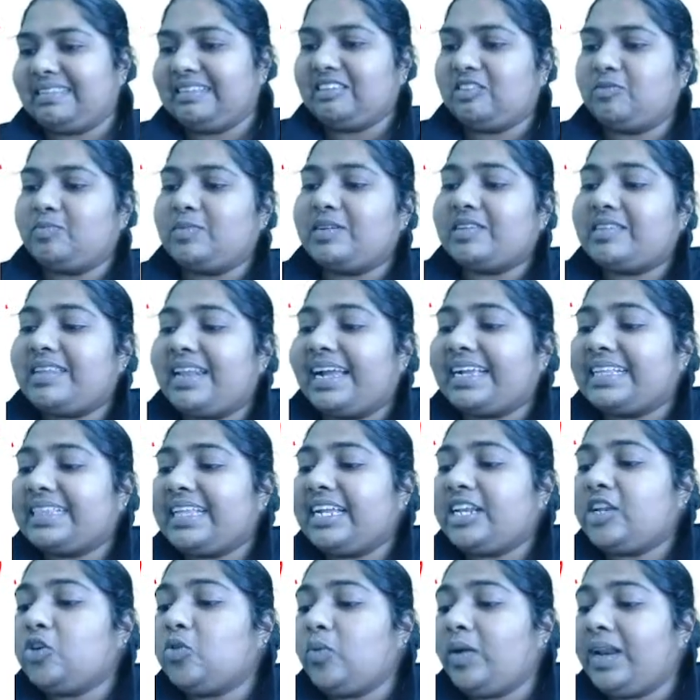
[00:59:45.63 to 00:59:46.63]
this much, like
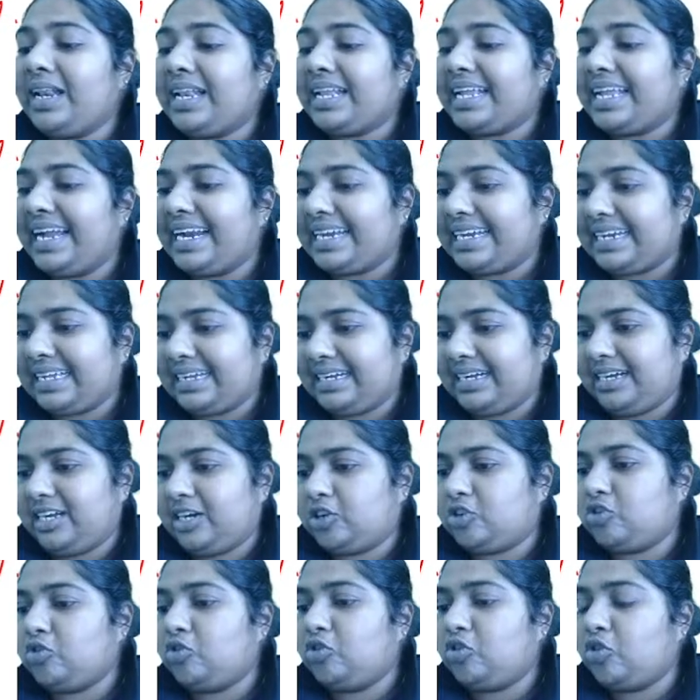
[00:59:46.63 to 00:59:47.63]
that you will get
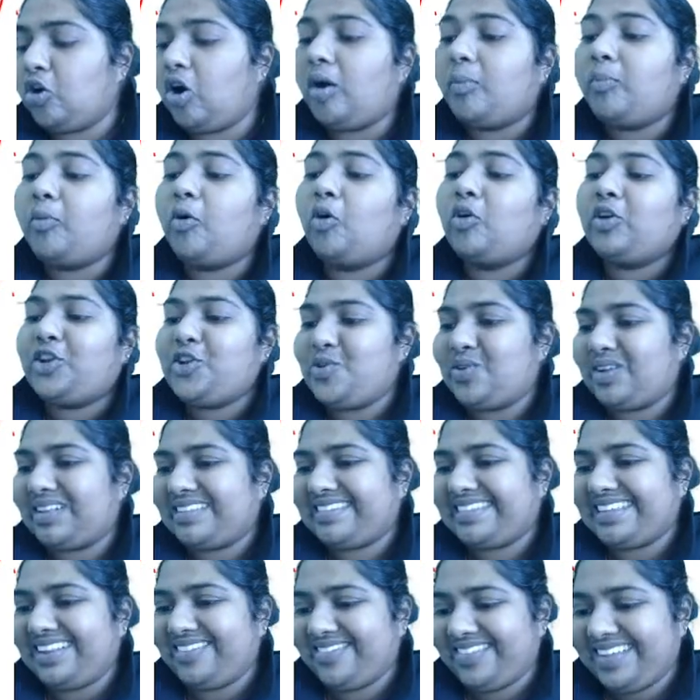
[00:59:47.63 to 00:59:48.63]
to know about
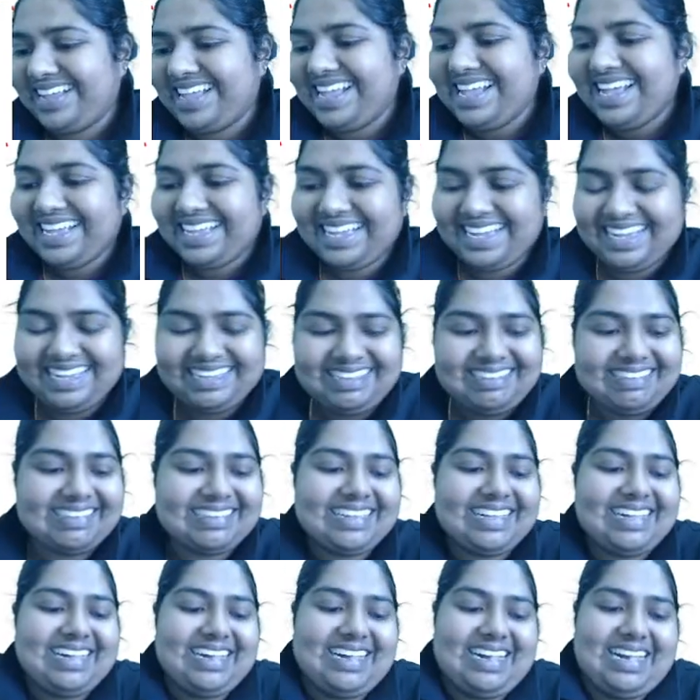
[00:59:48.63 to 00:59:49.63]
yourself.
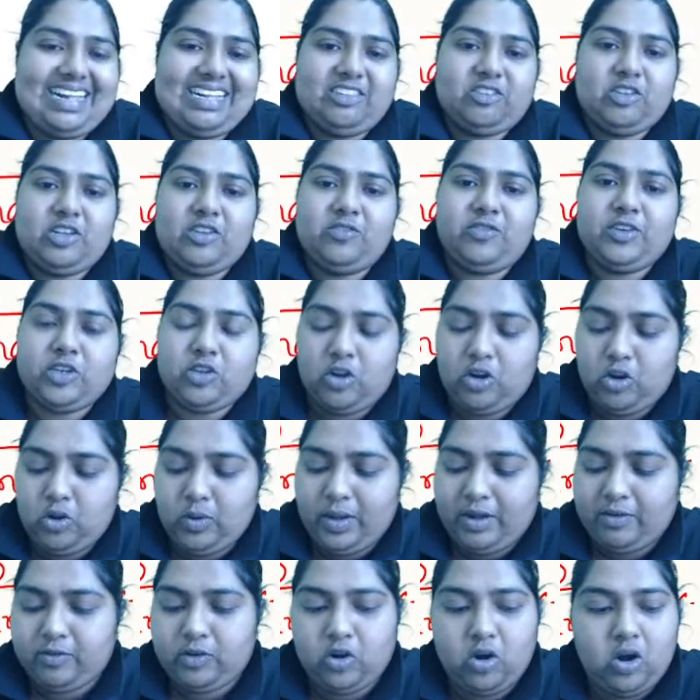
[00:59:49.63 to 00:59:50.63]
Yes. So if at all you
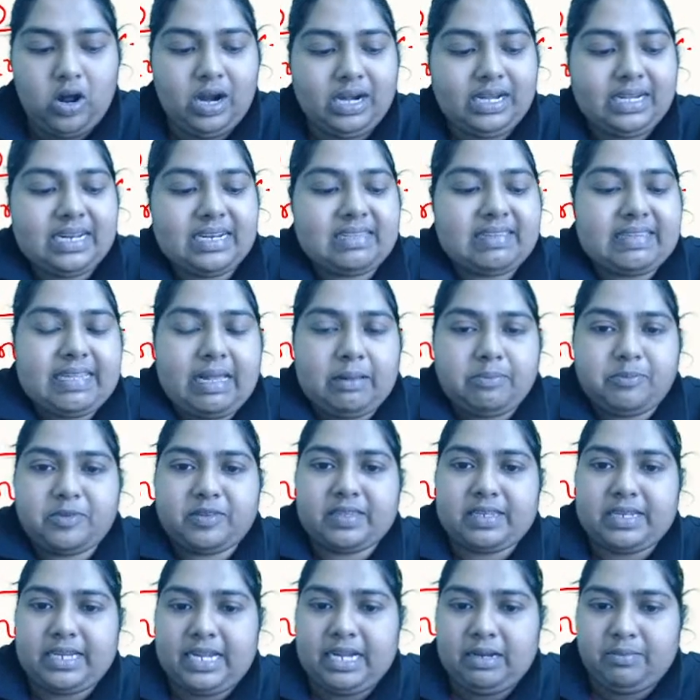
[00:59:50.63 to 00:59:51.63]
have not yet
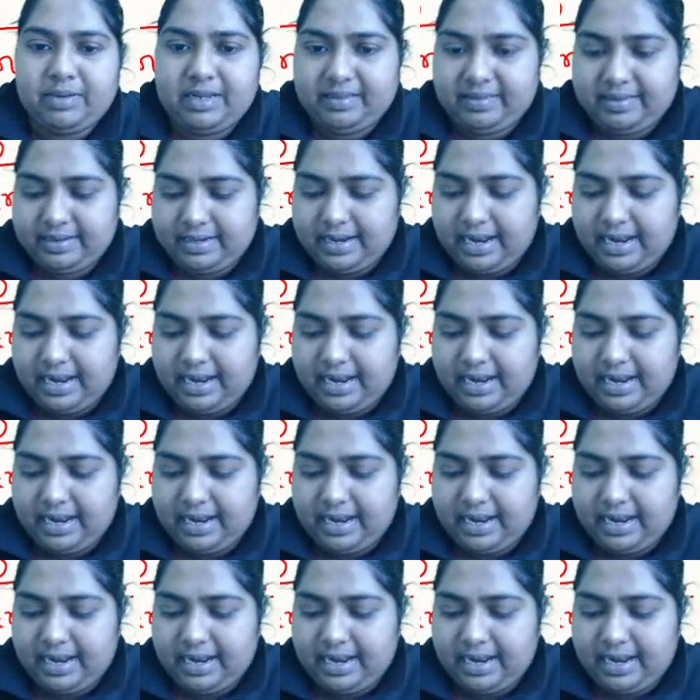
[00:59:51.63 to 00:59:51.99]
subscribed as an